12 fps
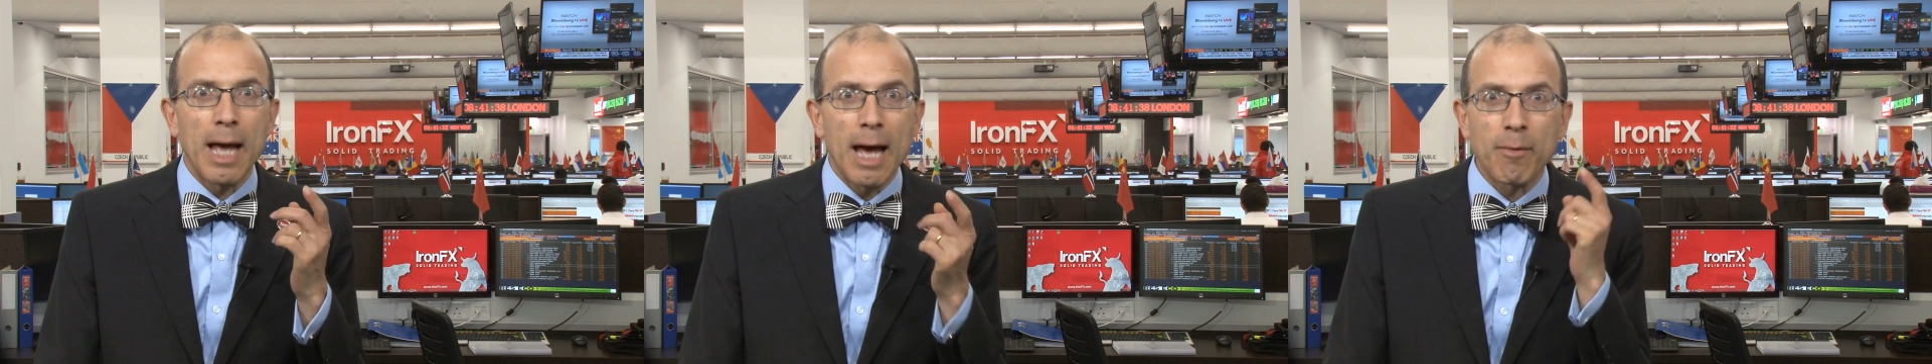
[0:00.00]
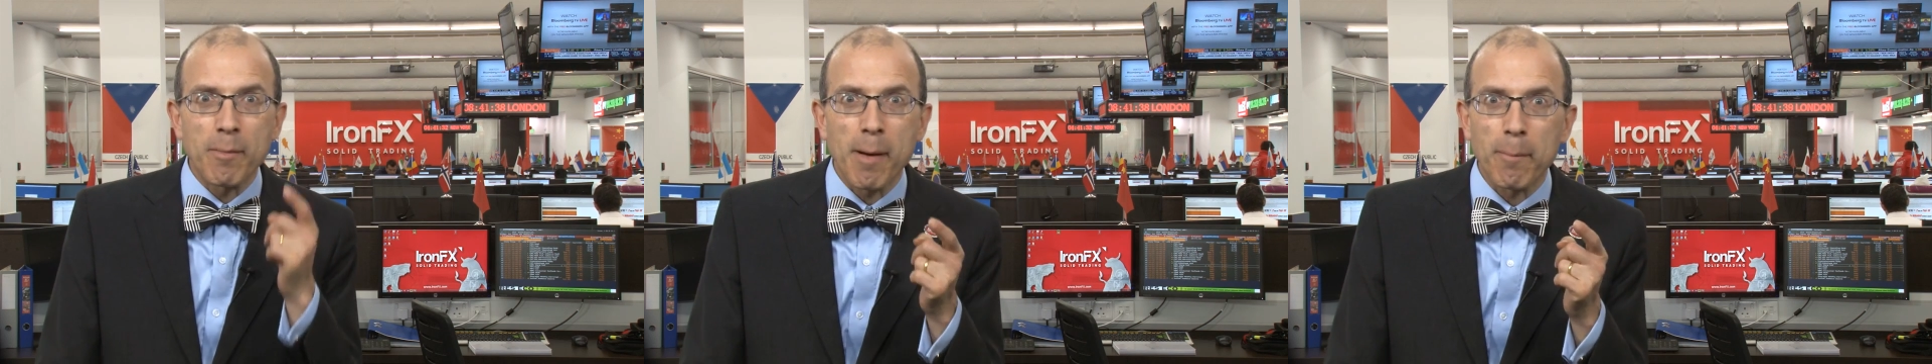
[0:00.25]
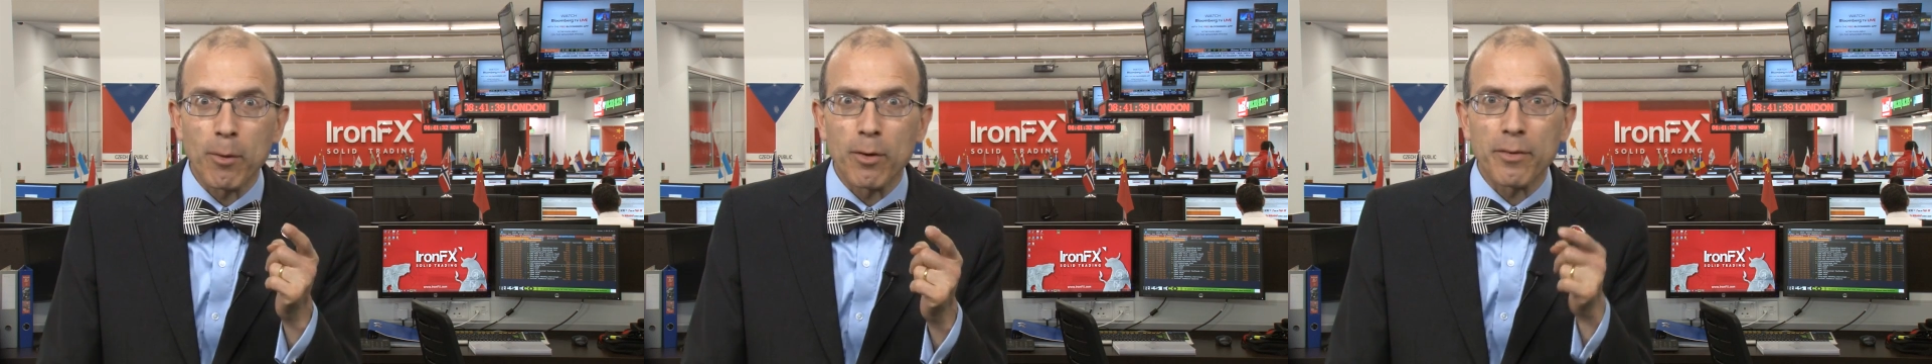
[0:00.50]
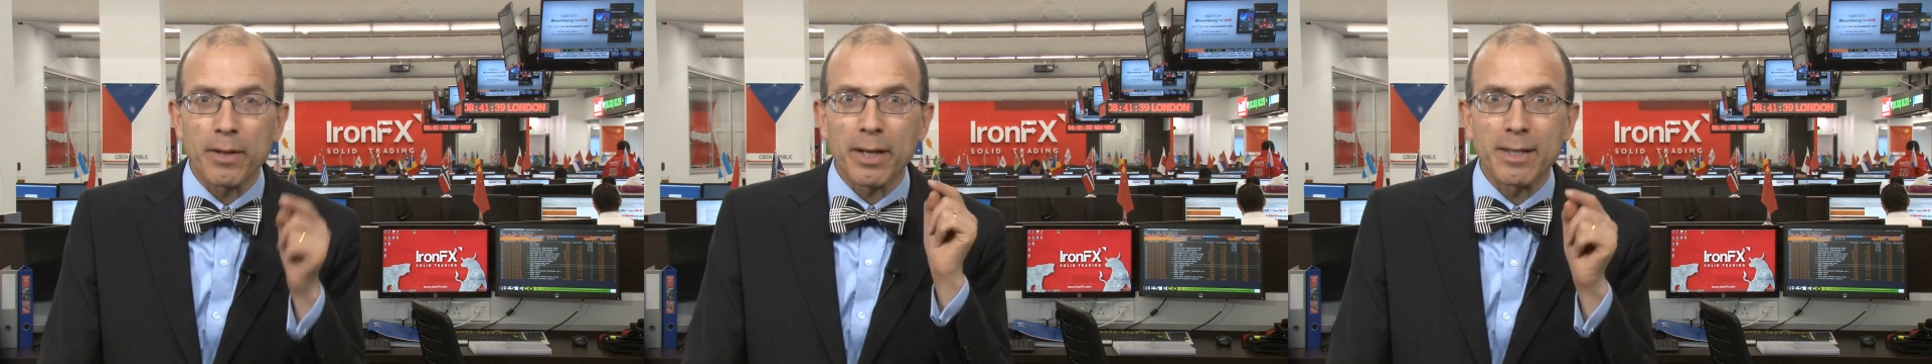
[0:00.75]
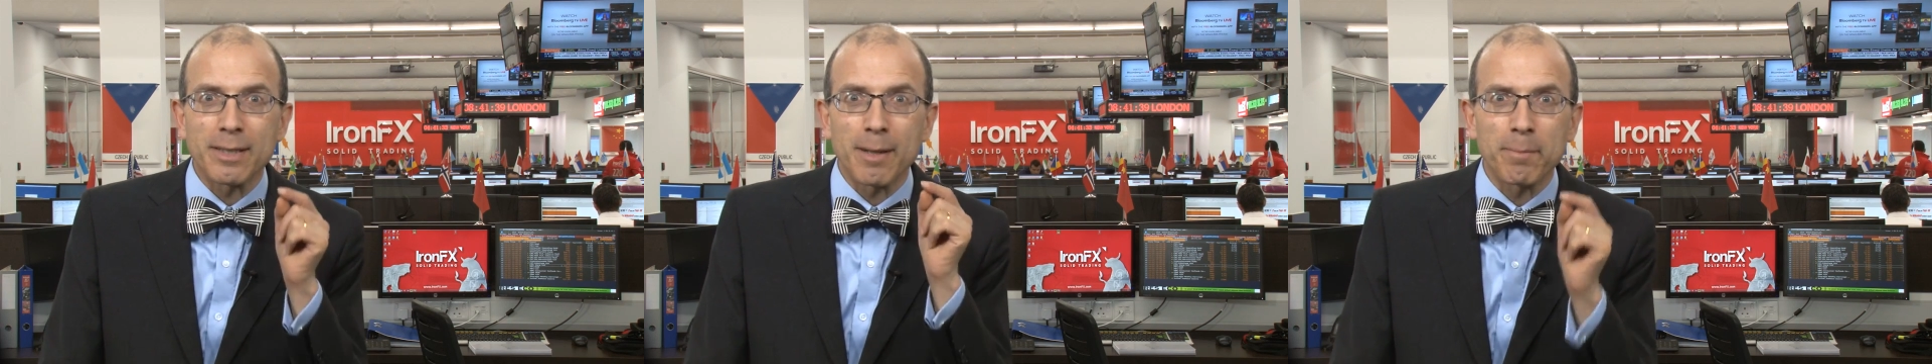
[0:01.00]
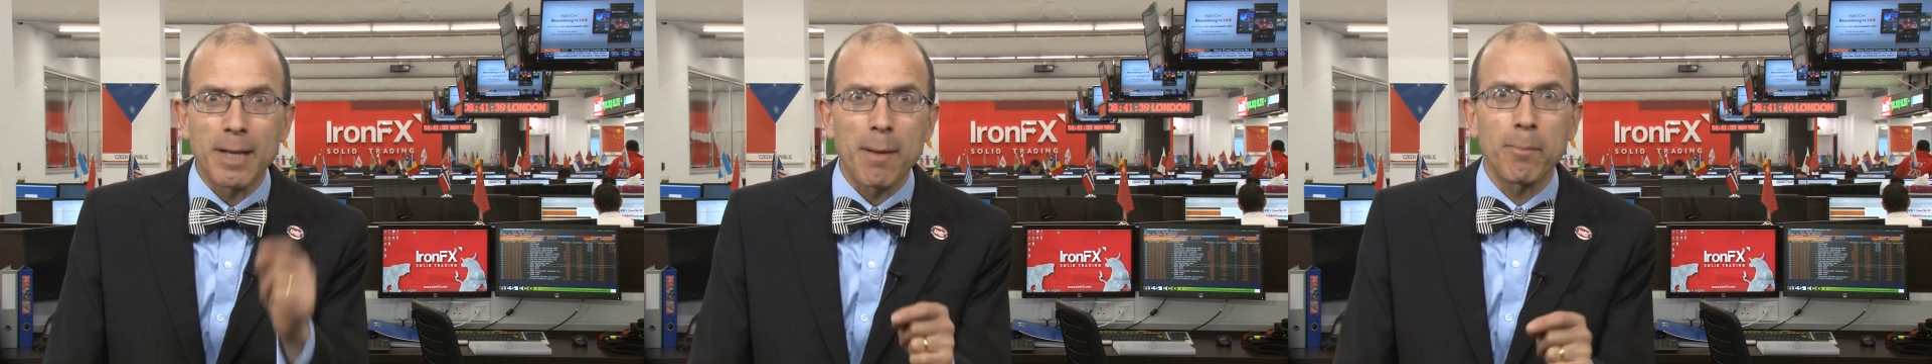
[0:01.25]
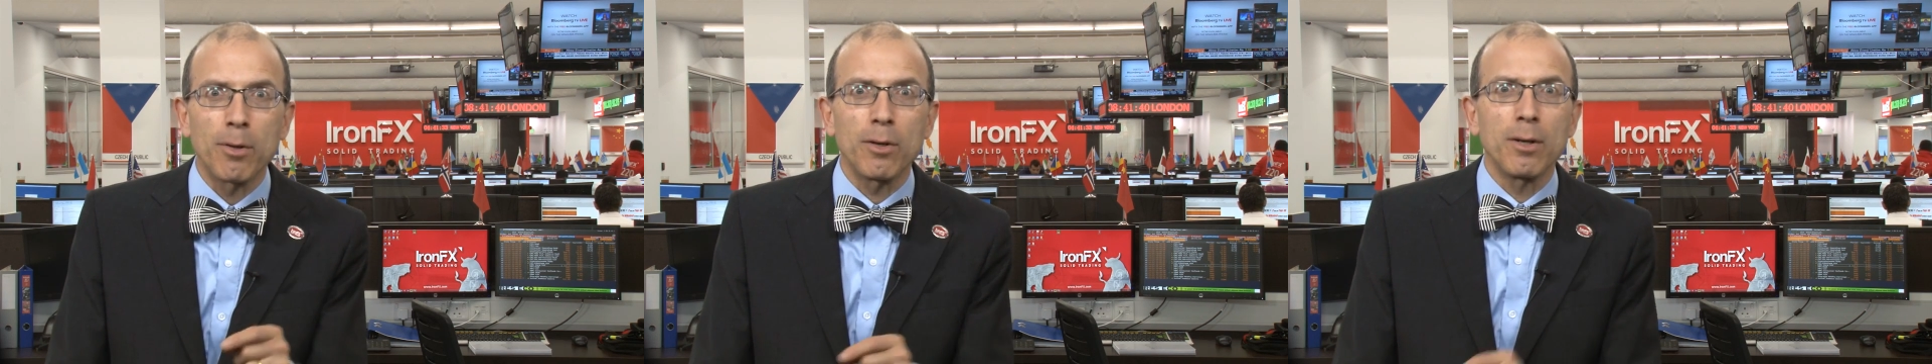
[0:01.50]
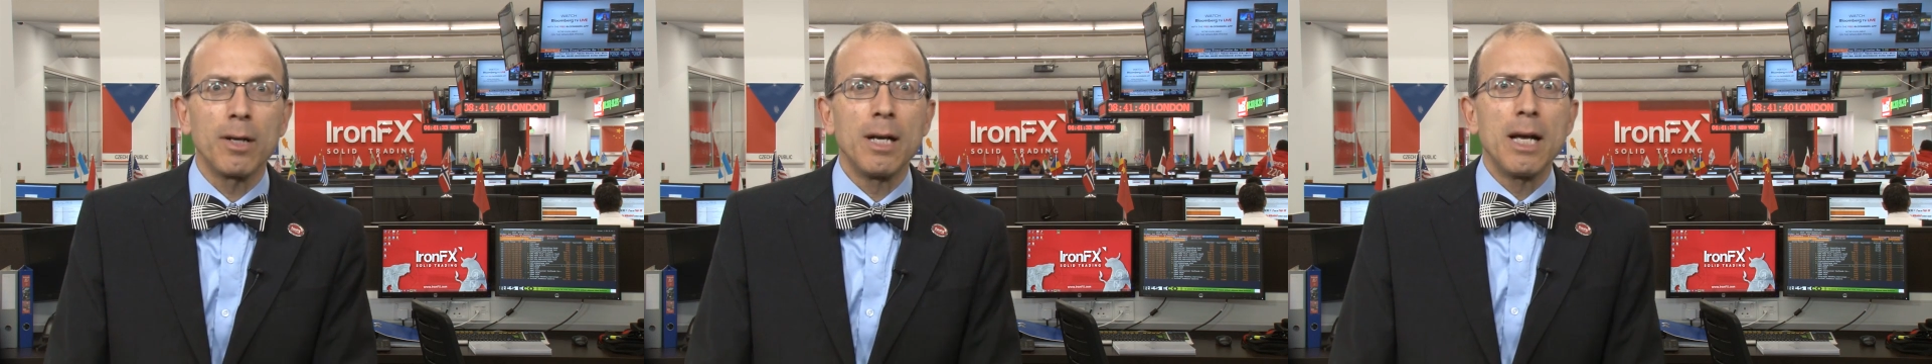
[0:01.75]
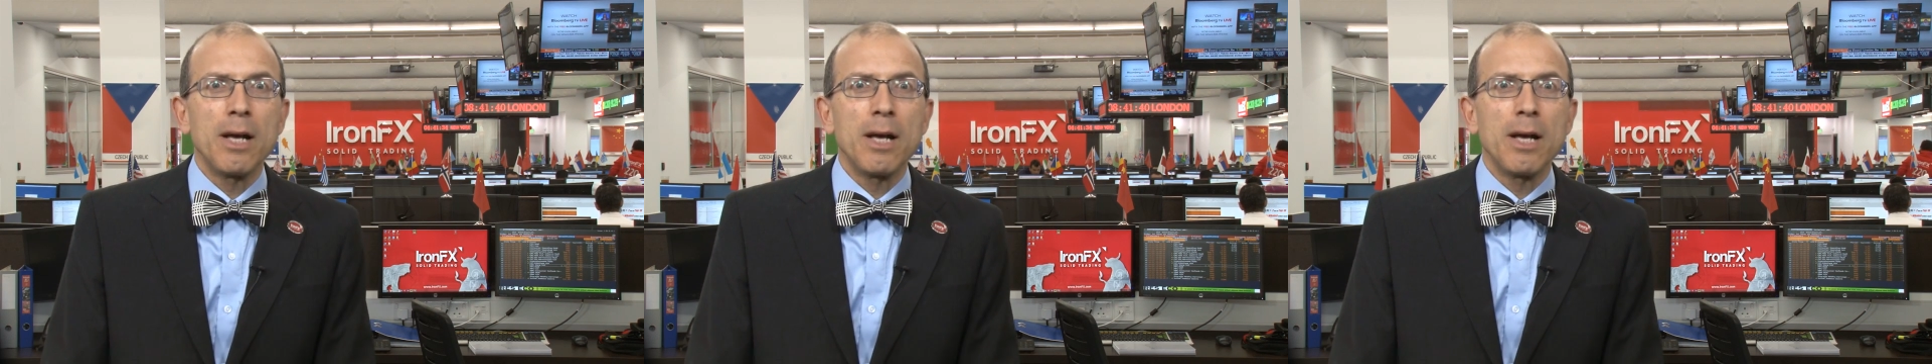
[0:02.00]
And remember that in September,